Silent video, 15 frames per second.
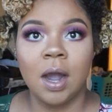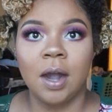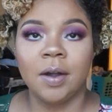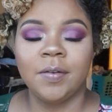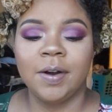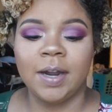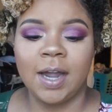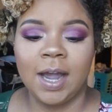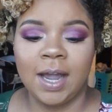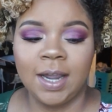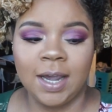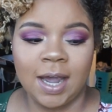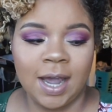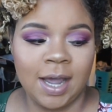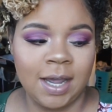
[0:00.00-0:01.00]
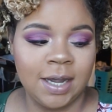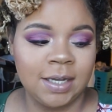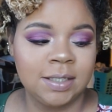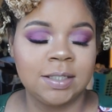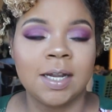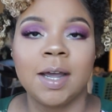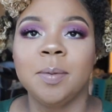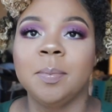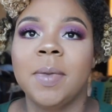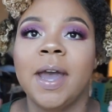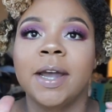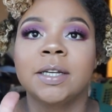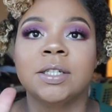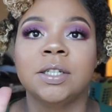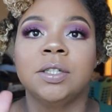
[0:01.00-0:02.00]
Alright, hi guys. I'm
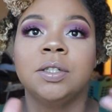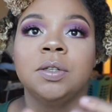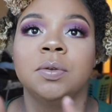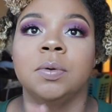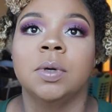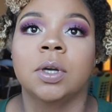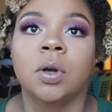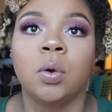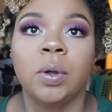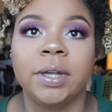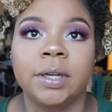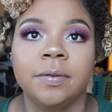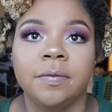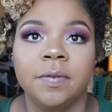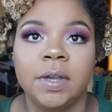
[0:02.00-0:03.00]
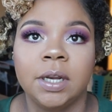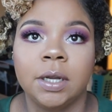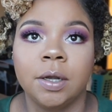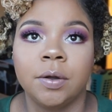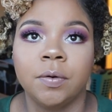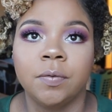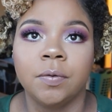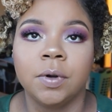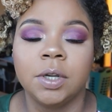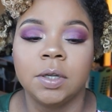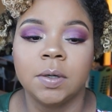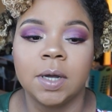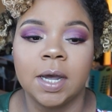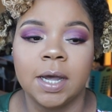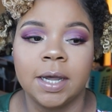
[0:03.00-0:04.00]
back to do a quick video for you
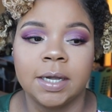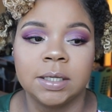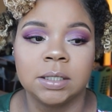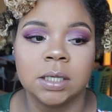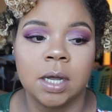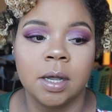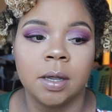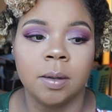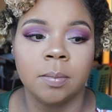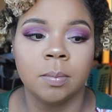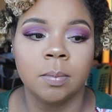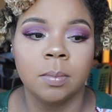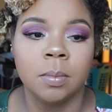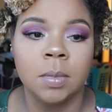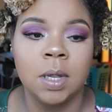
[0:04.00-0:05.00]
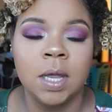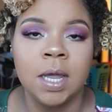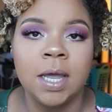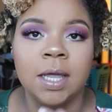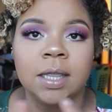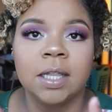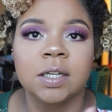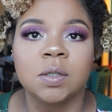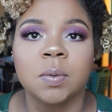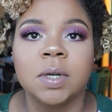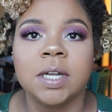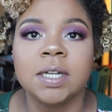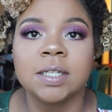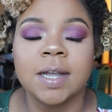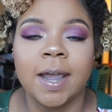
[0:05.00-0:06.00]
guys. This one
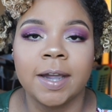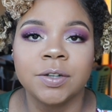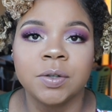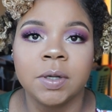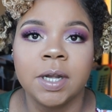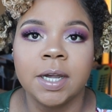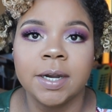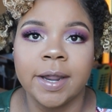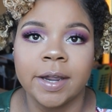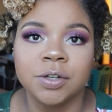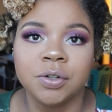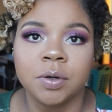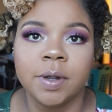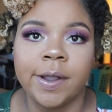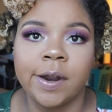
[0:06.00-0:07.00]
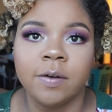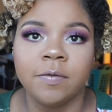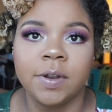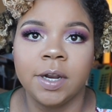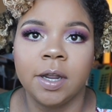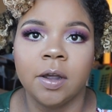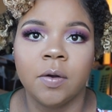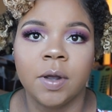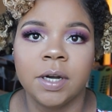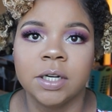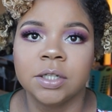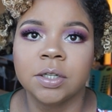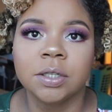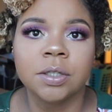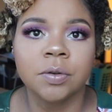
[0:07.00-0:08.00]
is actually a natural hair video, and
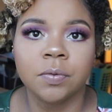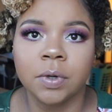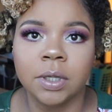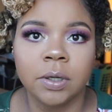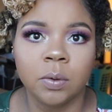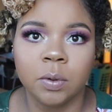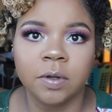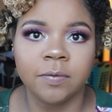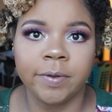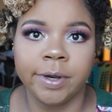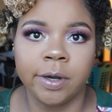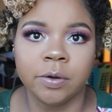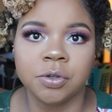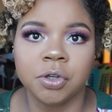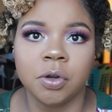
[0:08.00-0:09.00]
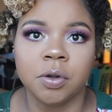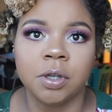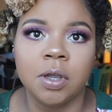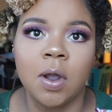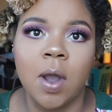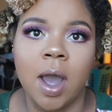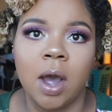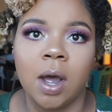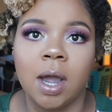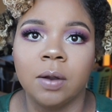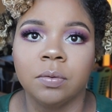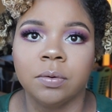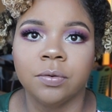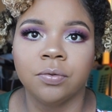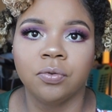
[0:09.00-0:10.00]
it's just a really quick video showing you how I
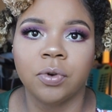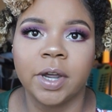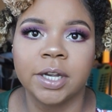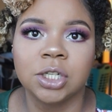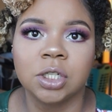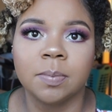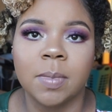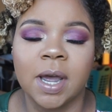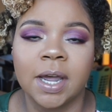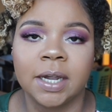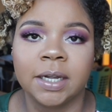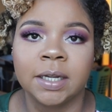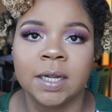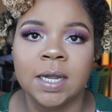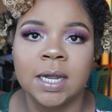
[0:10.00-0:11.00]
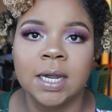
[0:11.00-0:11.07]
refresh my